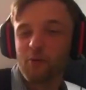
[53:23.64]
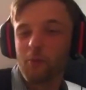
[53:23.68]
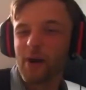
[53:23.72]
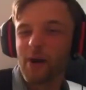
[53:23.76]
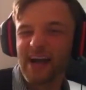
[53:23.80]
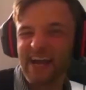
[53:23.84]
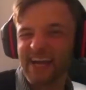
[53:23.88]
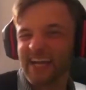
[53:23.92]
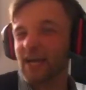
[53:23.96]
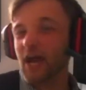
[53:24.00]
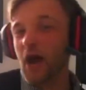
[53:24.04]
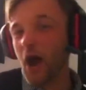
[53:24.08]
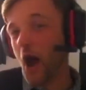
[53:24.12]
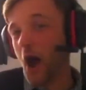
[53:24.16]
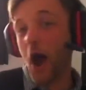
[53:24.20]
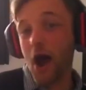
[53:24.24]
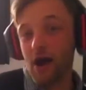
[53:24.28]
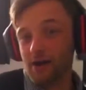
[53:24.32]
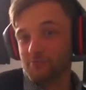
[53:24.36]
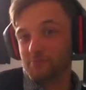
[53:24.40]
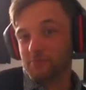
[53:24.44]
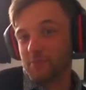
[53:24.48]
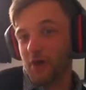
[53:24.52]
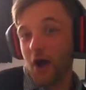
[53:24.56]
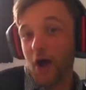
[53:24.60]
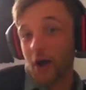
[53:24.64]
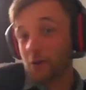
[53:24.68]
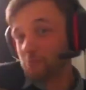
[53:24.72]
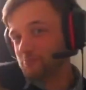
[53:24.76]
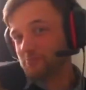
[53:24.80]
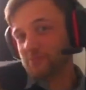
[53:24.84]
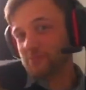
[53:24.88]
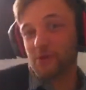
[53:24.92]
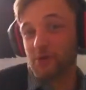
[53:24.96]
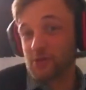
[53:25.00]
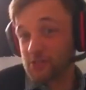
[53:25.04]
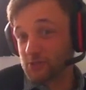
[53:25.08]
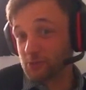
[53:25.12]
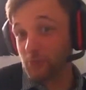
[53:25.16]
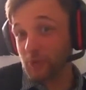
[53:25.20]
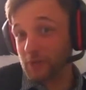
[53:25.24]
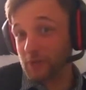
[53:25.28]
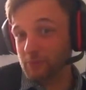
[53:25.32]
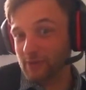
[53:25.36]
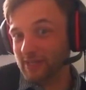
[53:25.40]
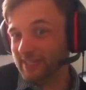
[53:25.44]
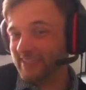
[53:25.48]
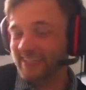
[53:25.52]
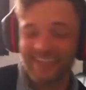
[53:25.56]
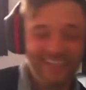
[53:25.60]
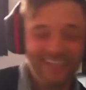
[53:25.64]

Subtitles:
way, it's a win-win.